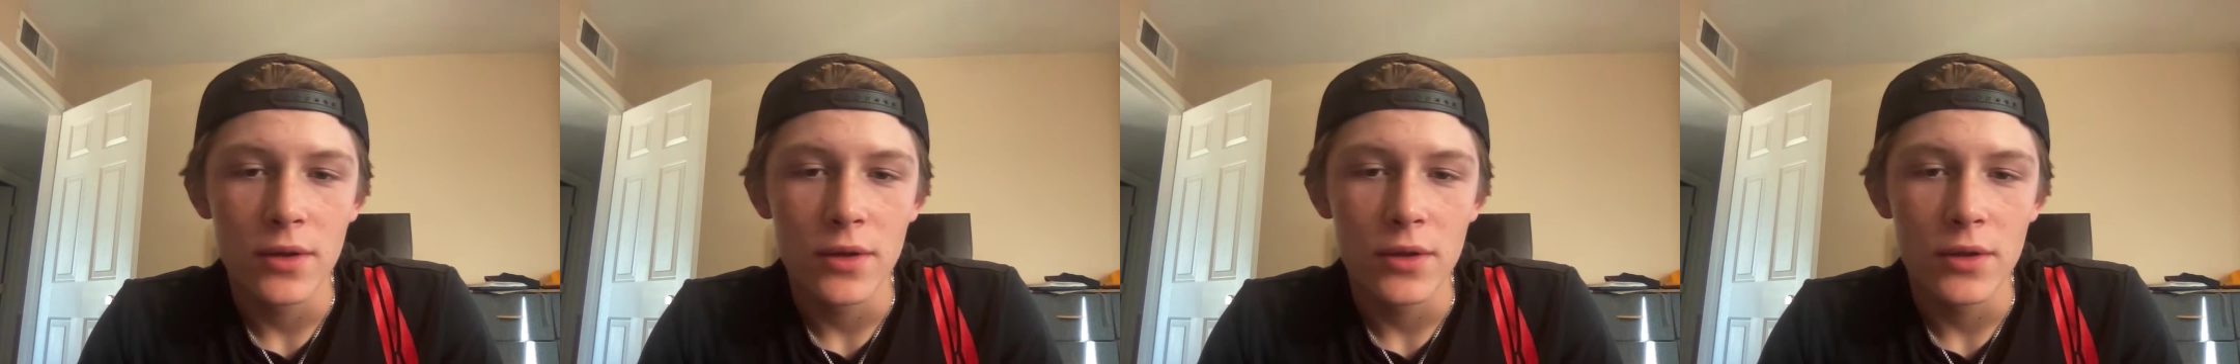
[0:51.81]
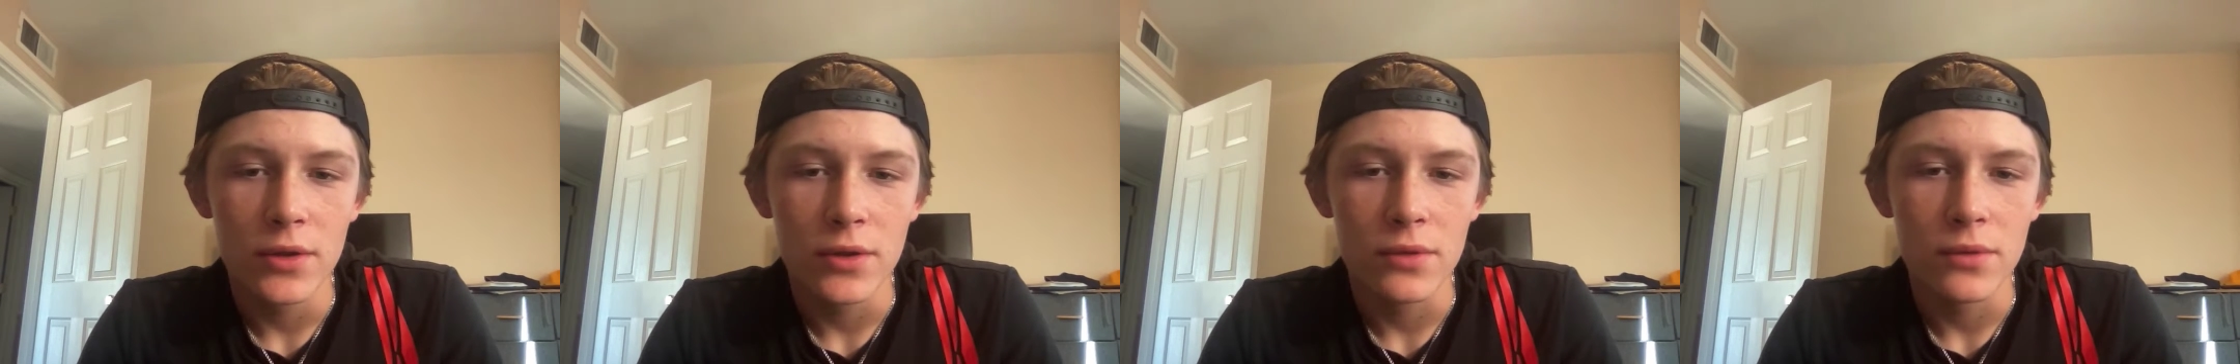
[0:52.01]

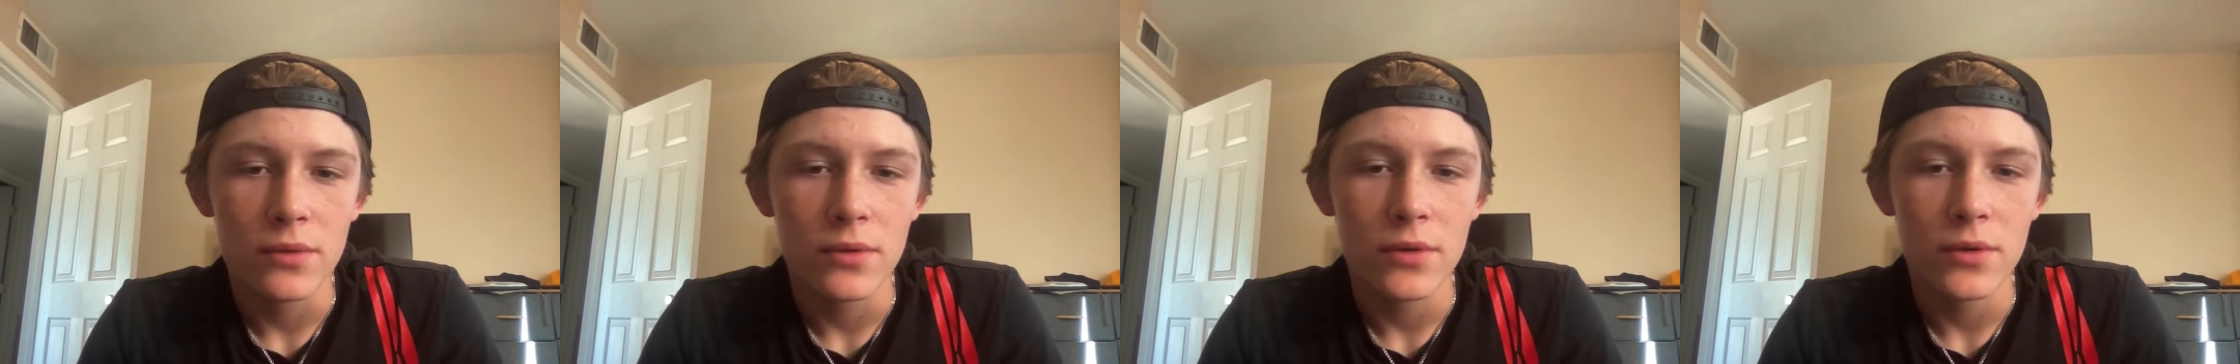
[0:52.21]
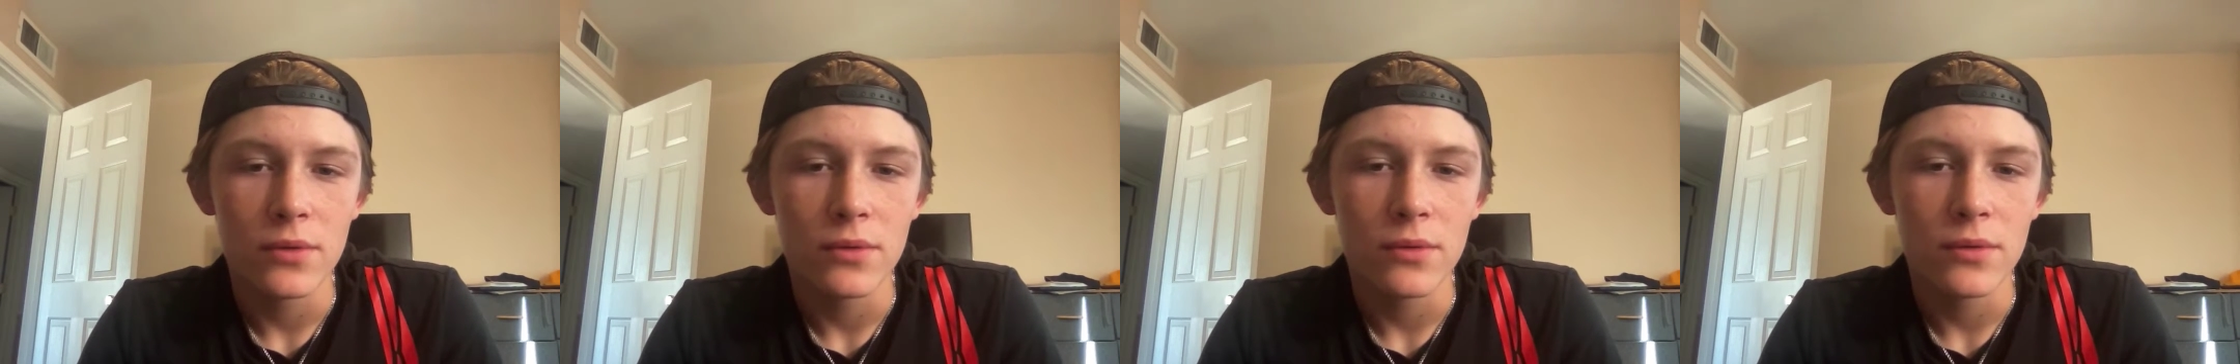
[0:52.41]
and
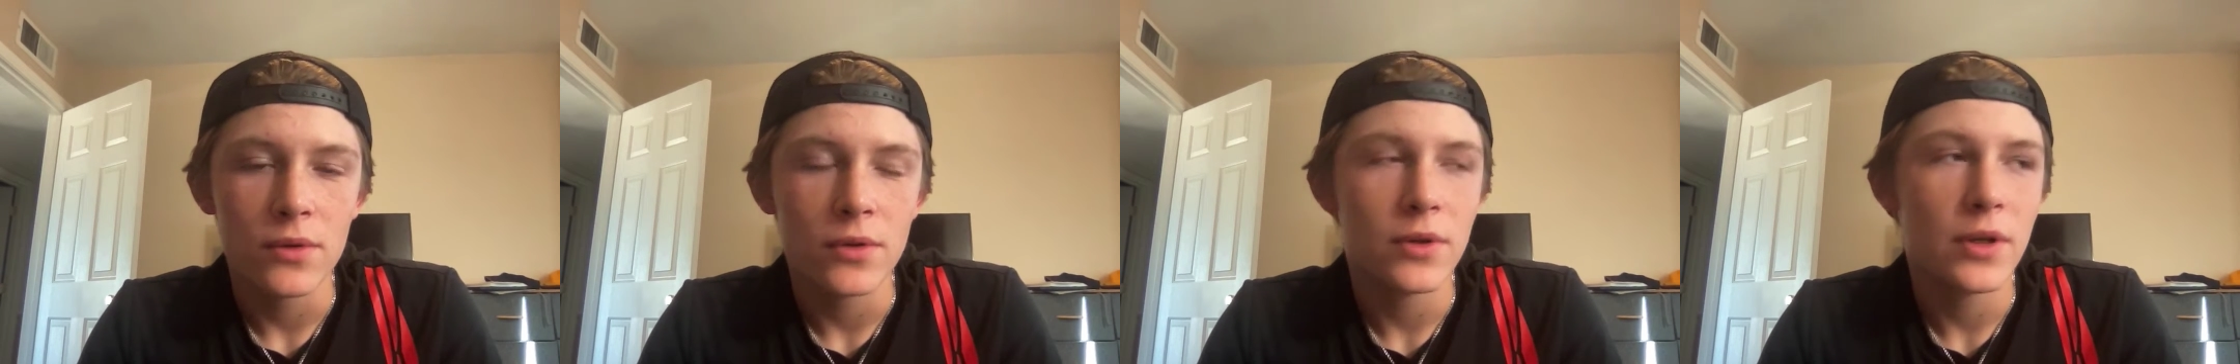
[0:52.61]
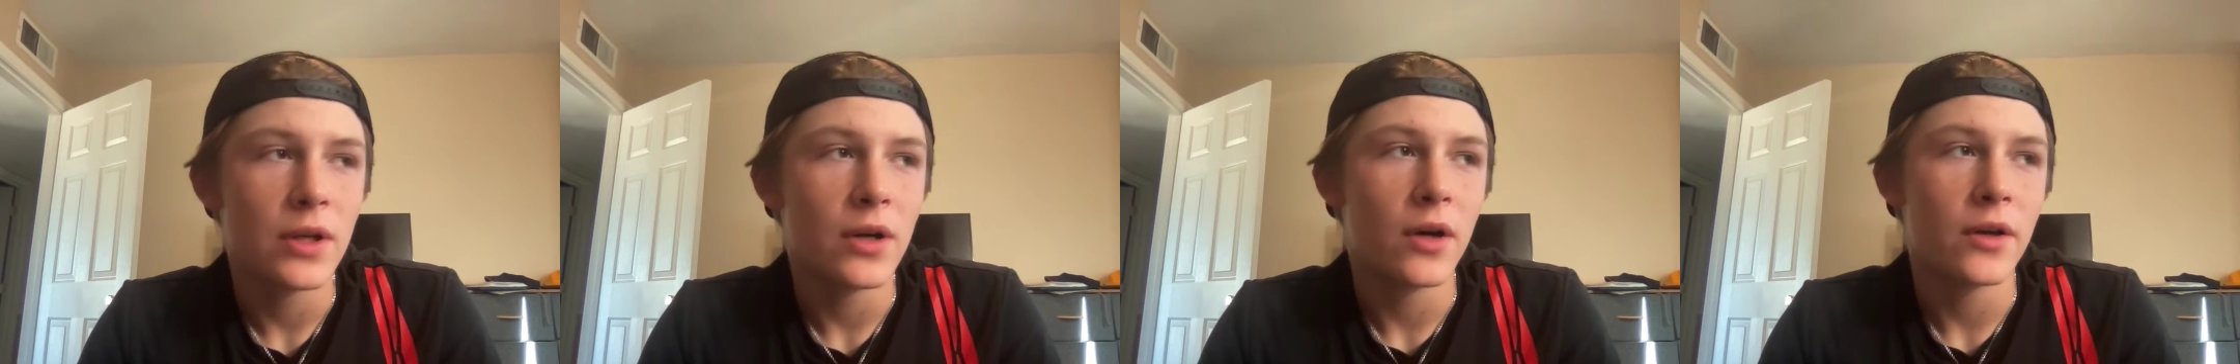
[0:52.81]

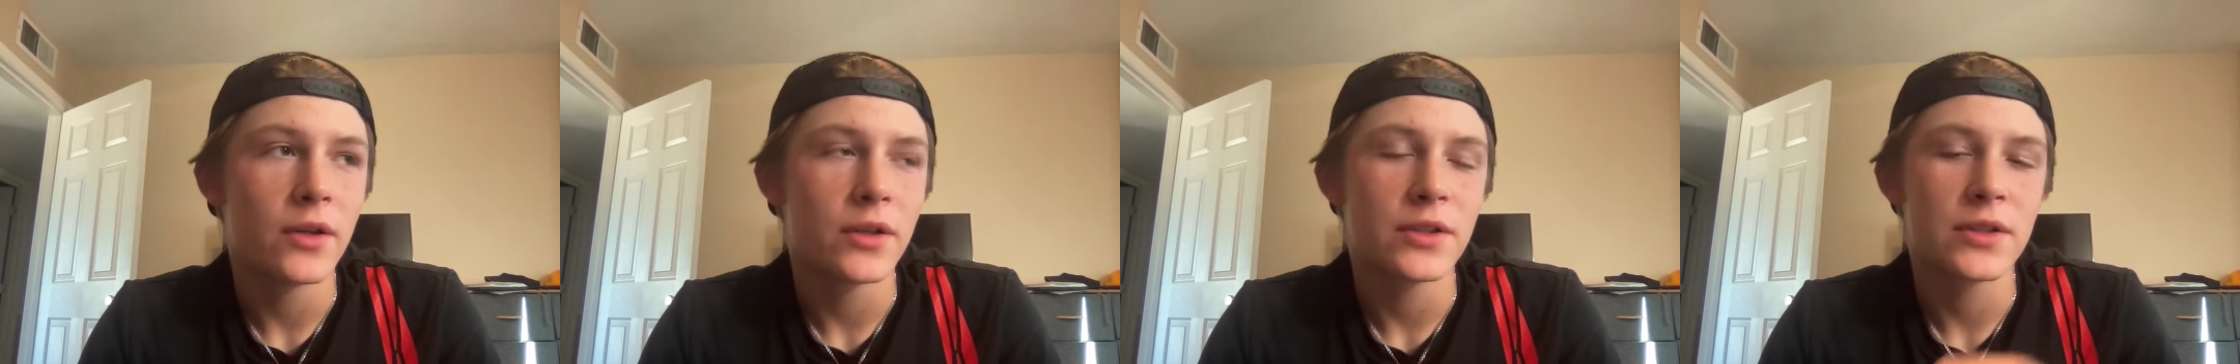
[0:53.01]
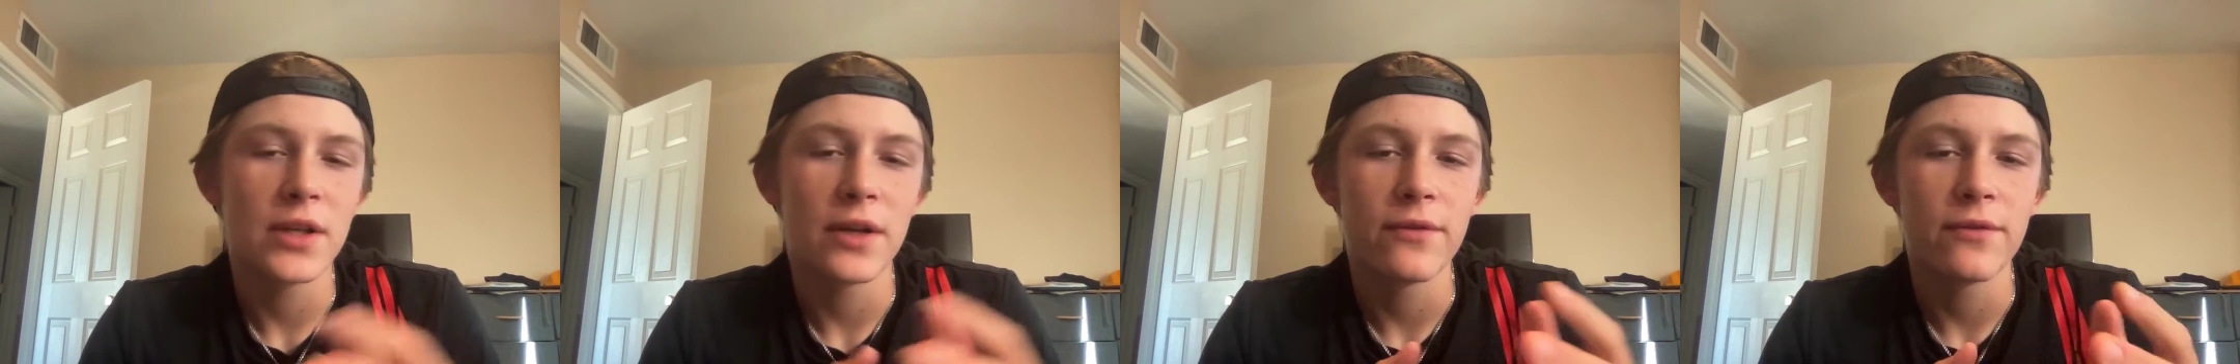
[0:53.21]
you get all
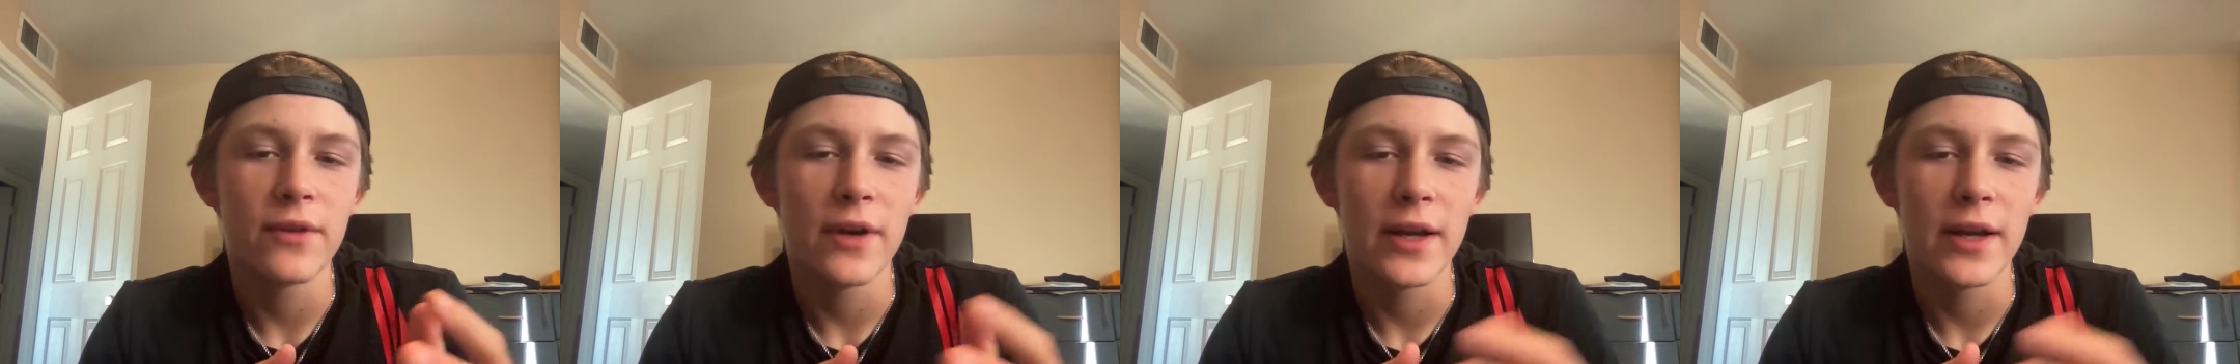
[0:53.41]
your stuff